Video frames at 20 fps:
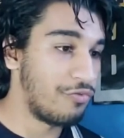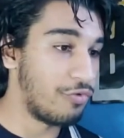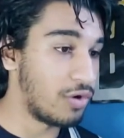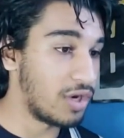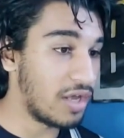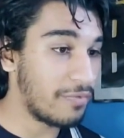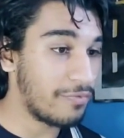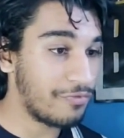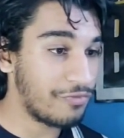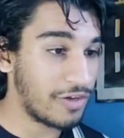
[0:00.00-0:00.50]

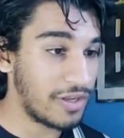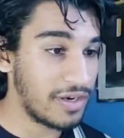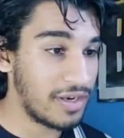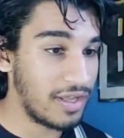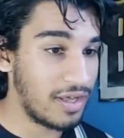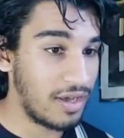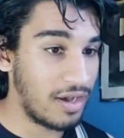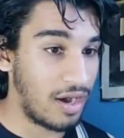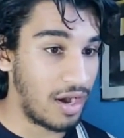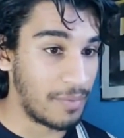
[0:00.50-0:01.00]
Thor Love and
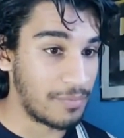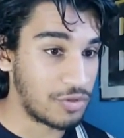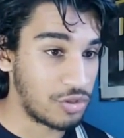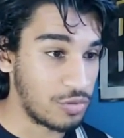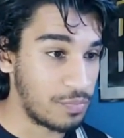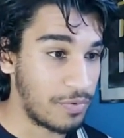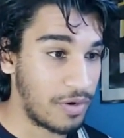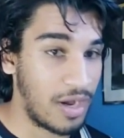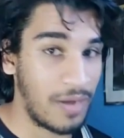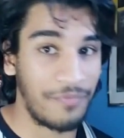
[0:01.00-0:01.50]
Thunder, I'm
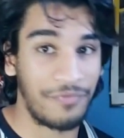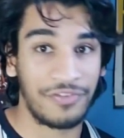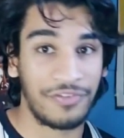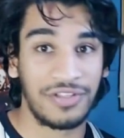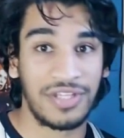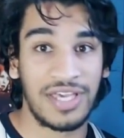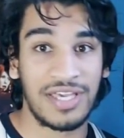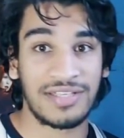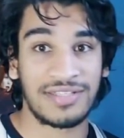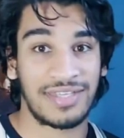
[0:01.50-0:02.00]
super hyped for
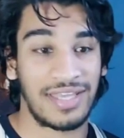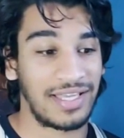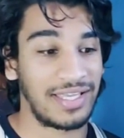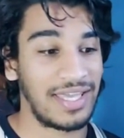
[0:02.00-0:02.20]
this.